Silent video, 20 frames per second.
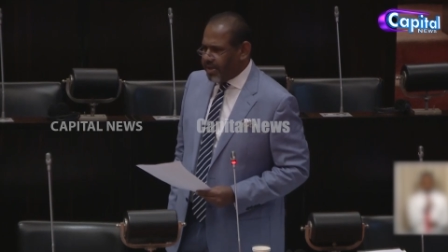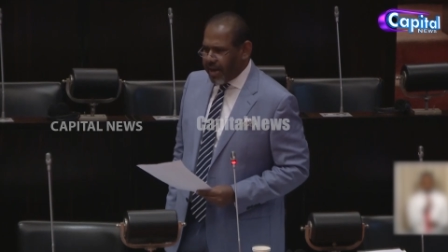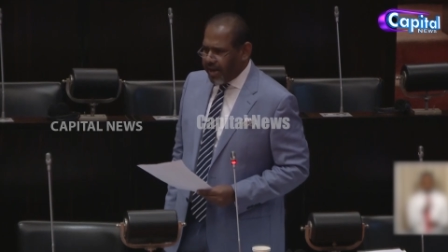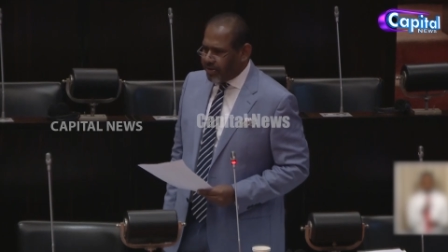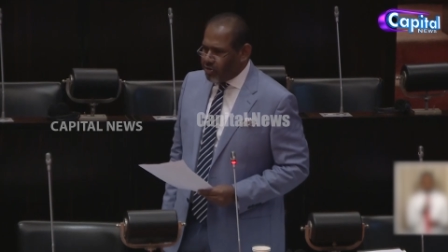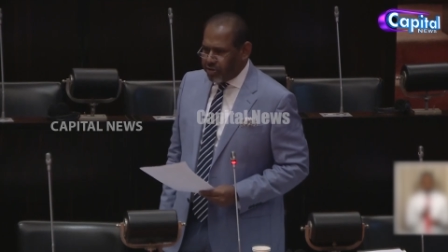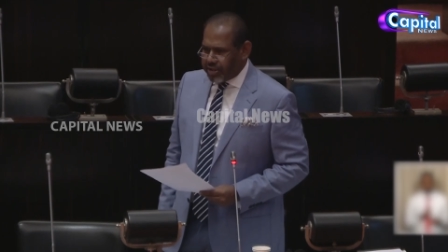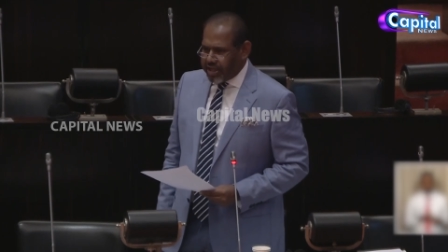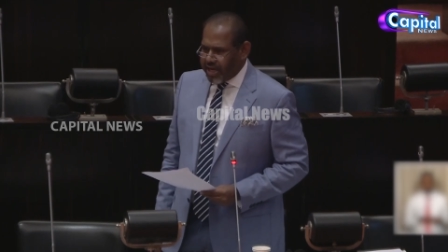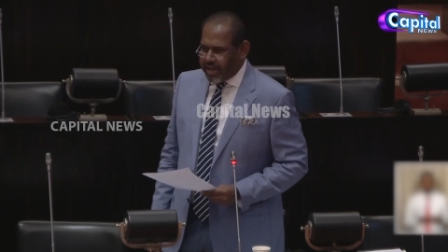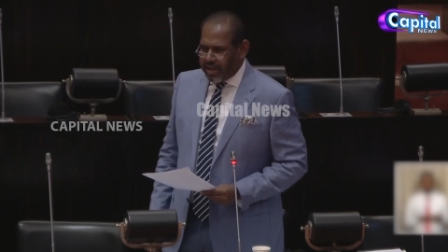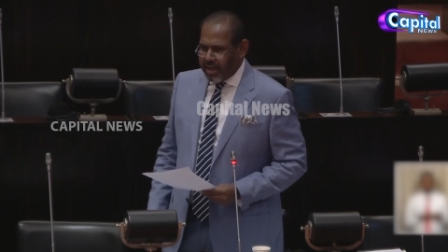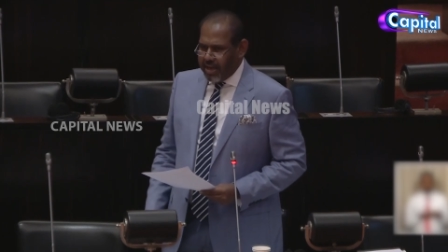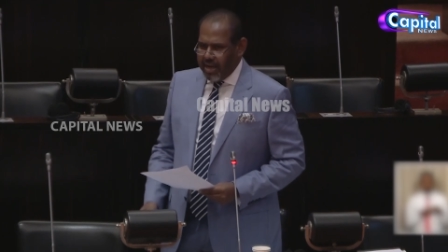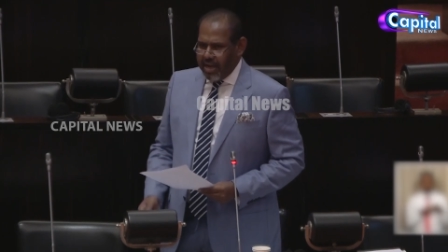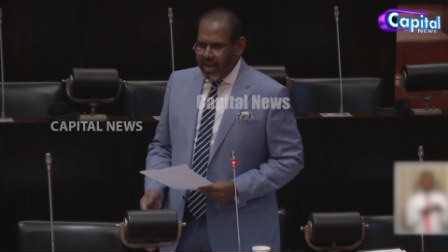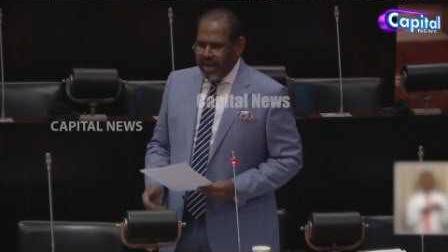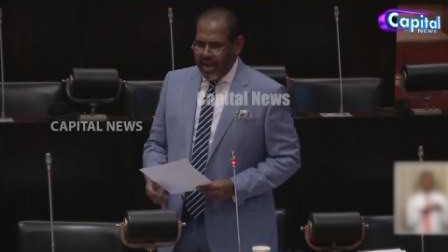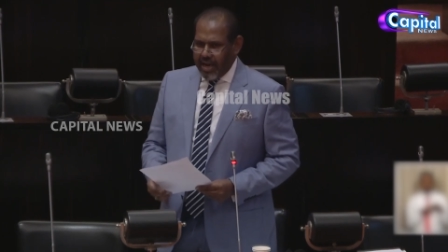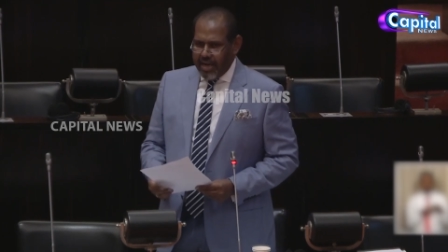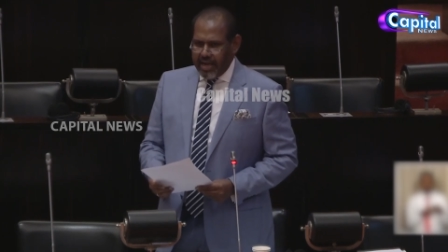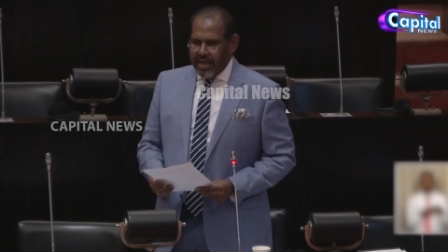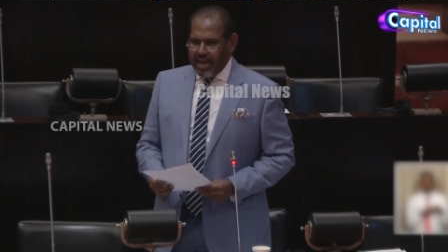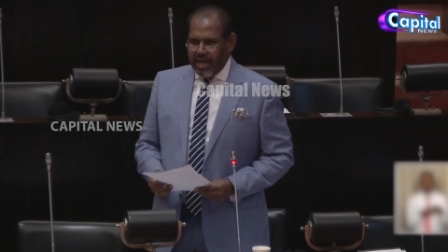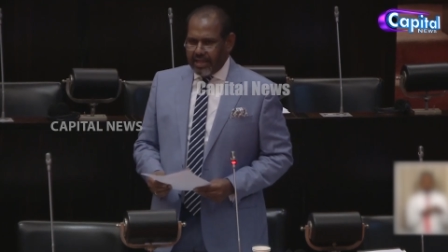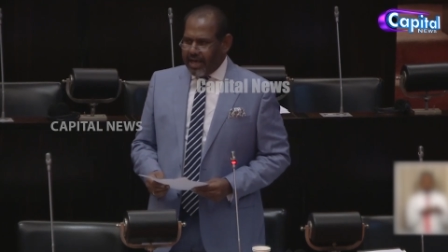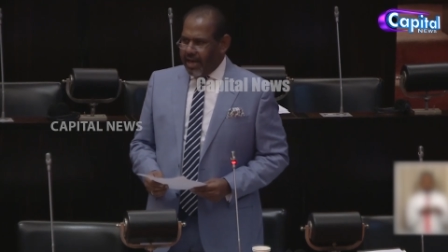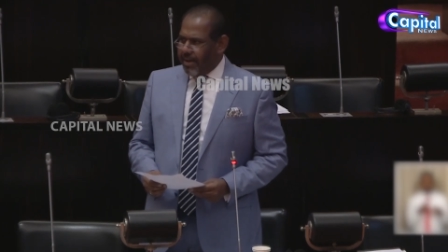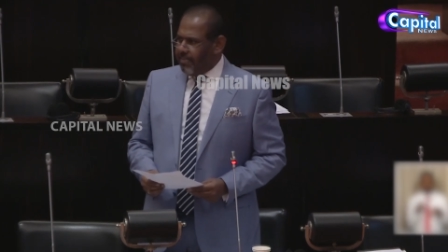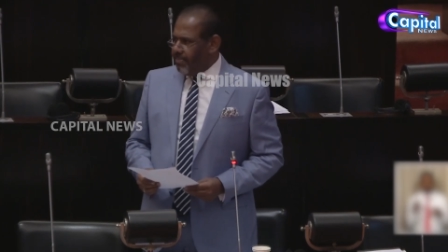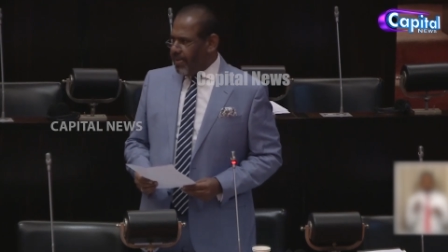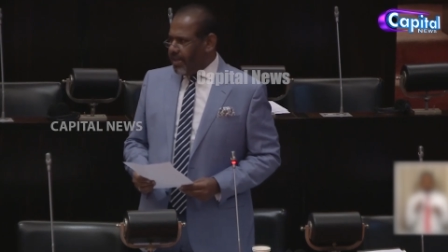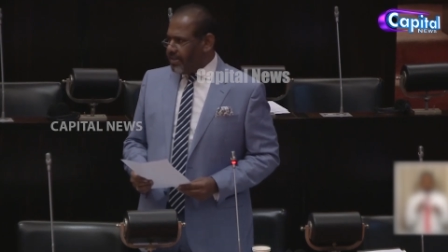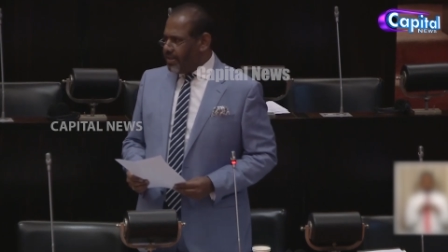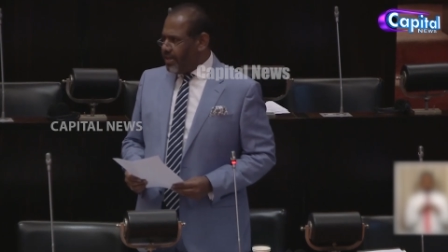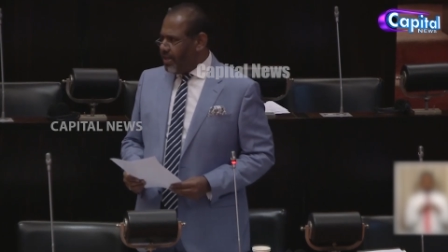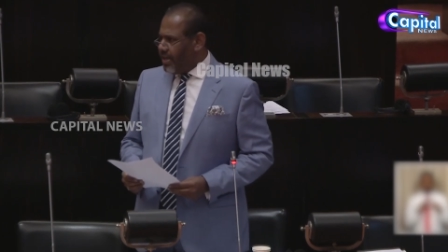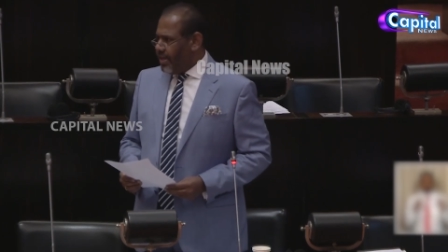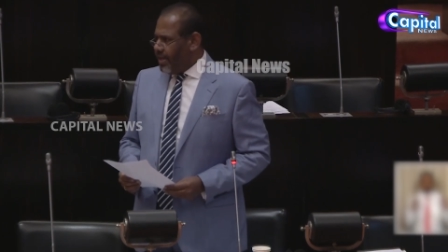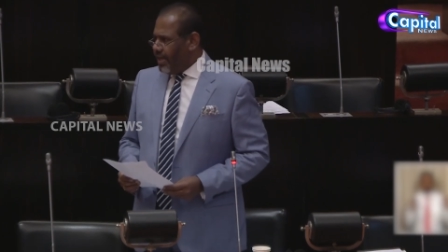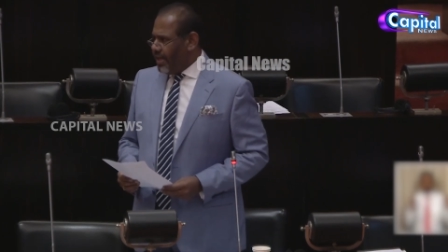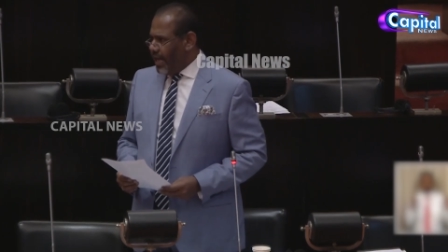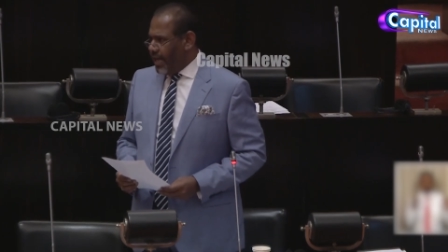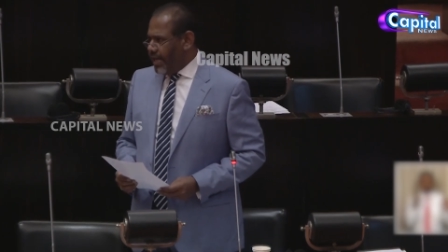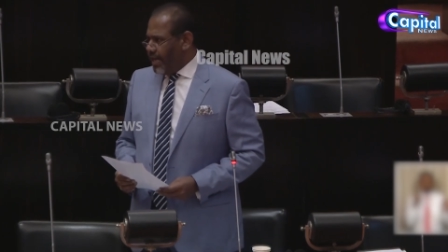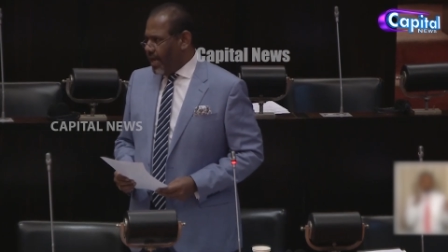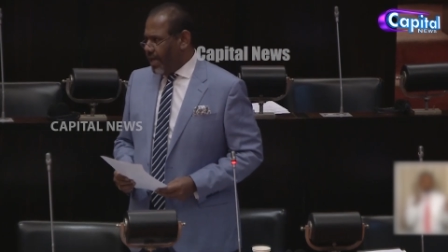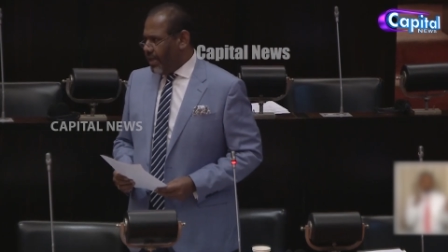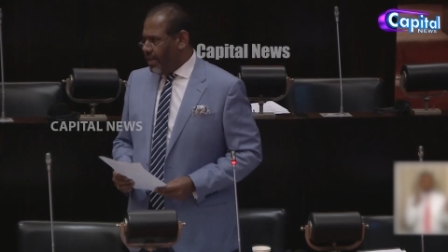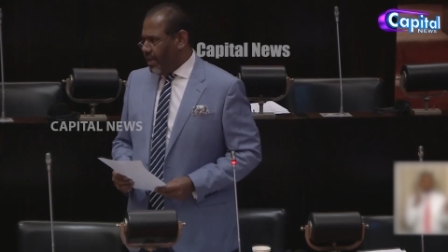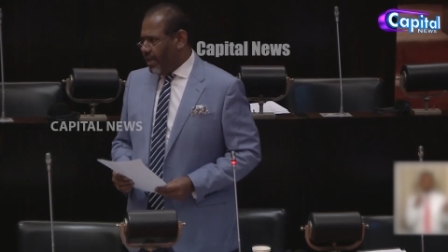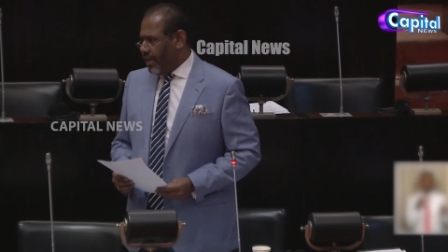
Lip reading: I don't think any other ambassador in any other